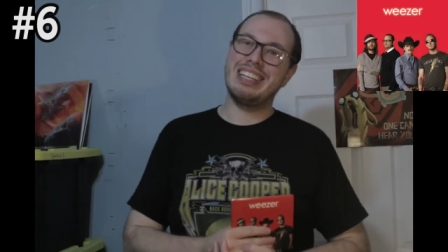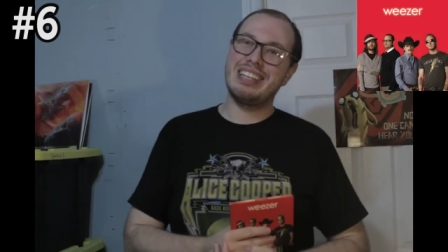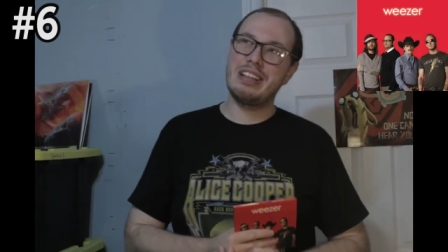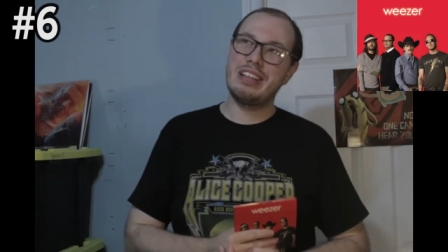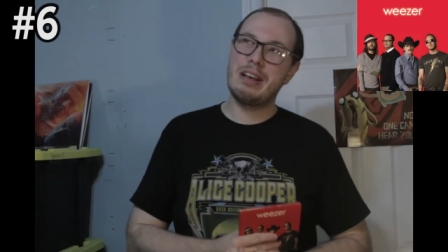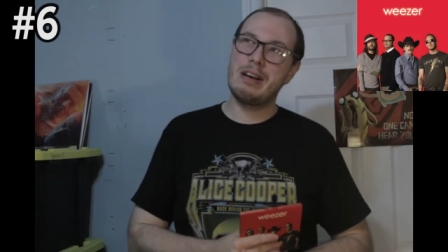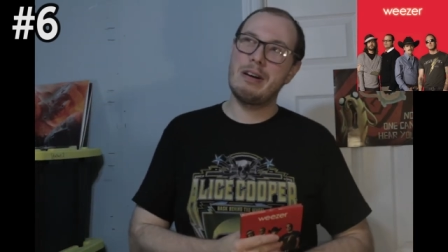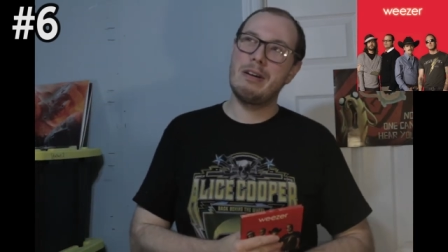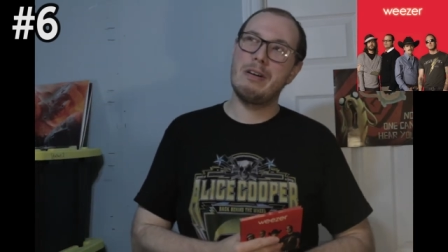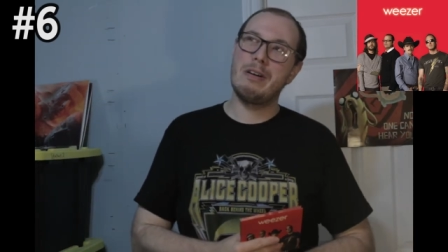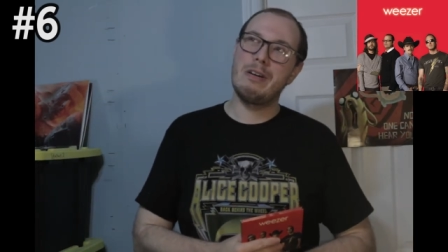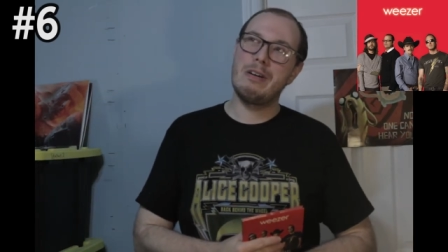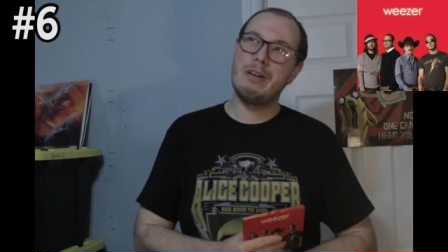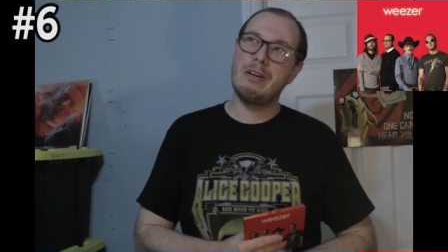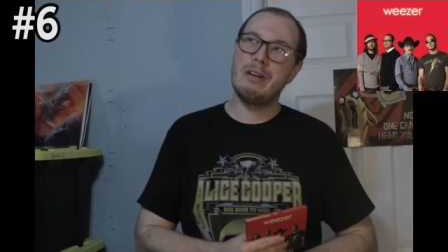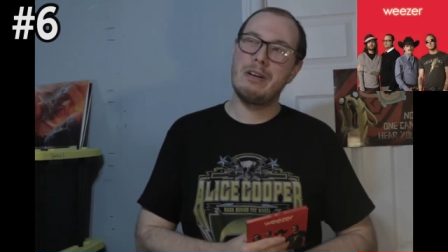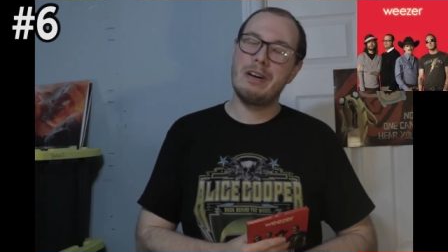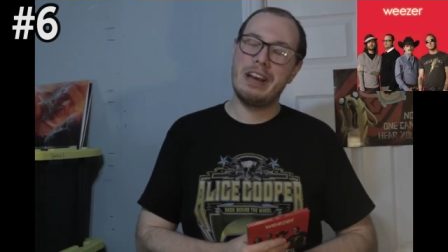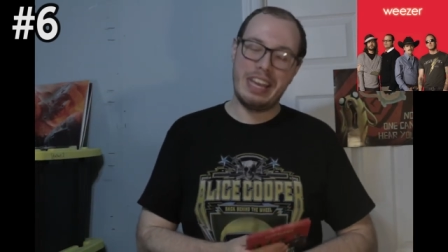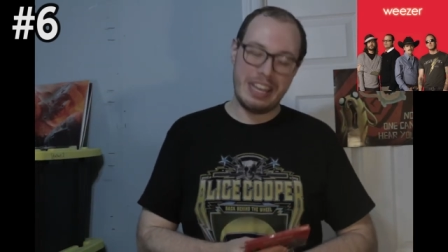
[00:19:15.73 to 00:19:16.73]

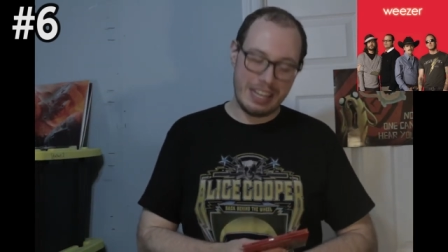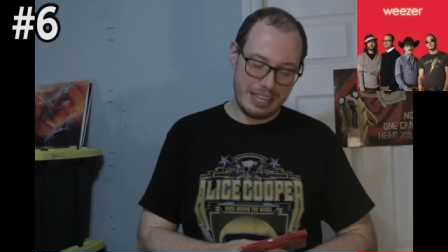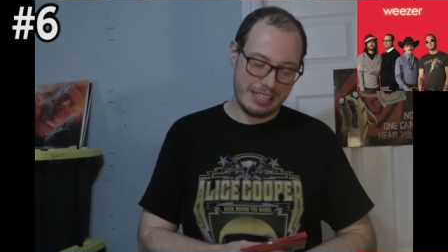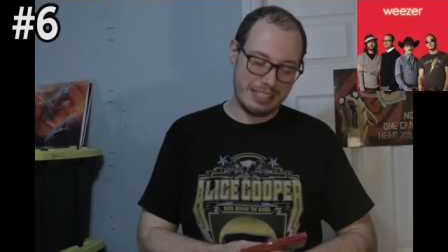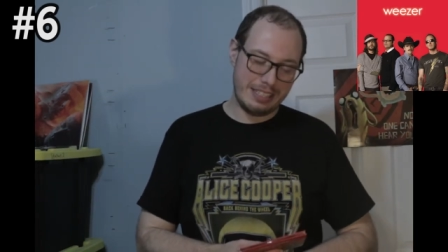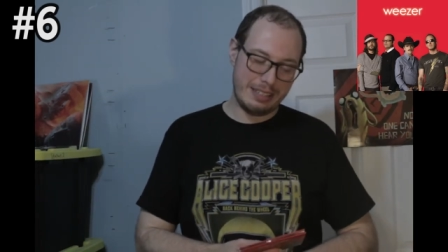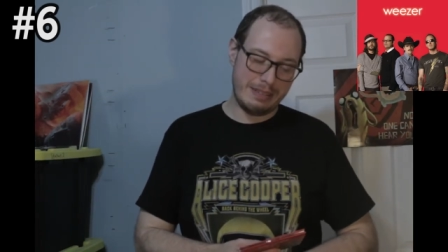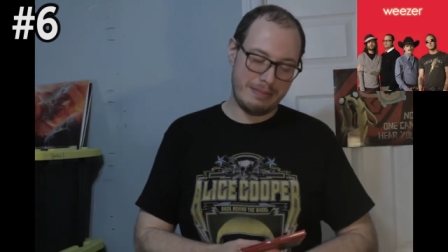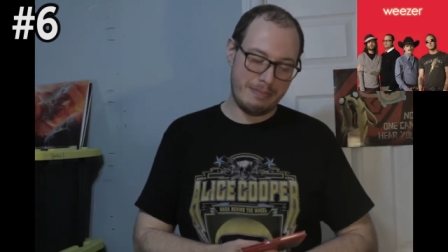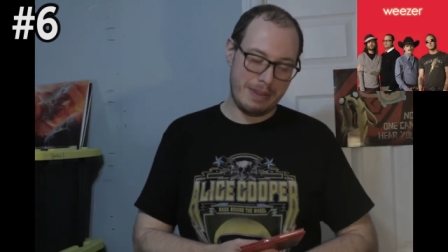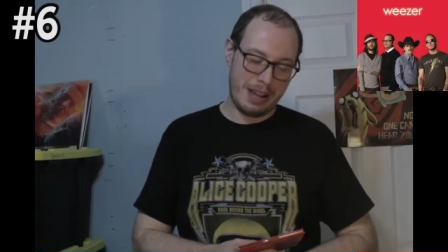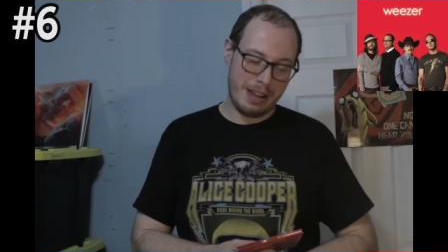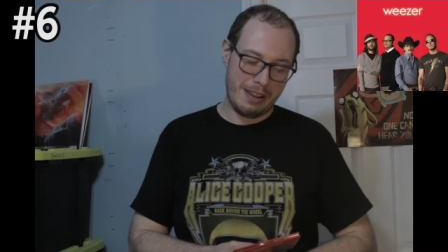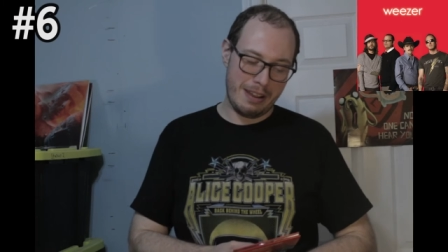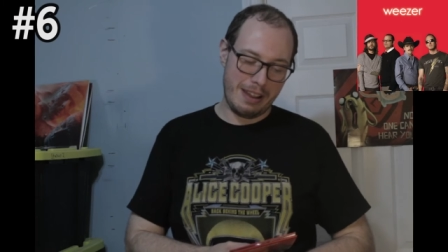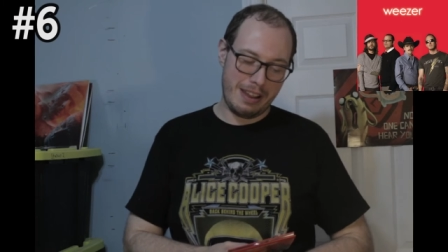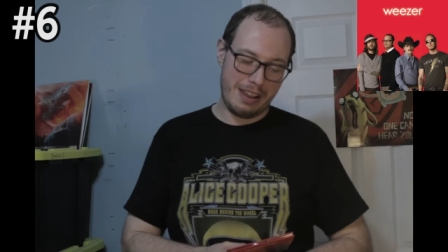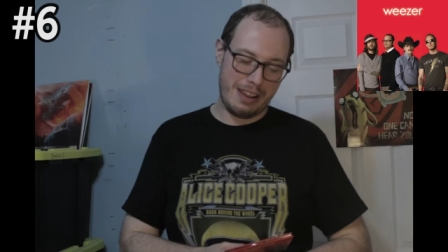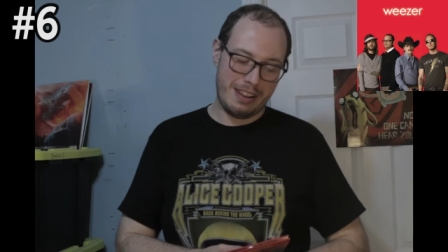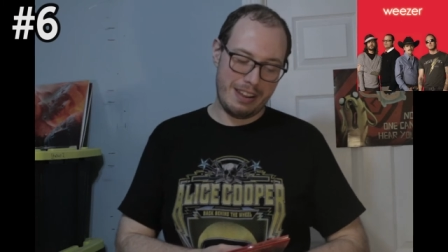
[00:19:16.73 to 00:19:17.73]
uh, is
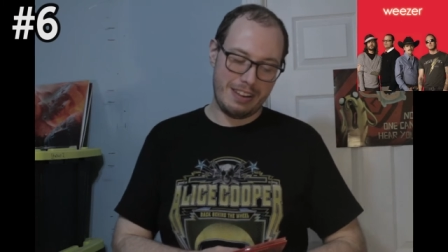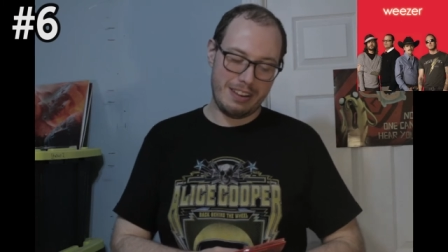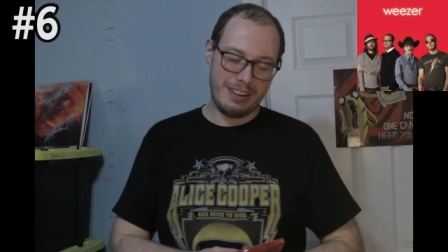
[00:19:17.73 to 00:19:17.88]
my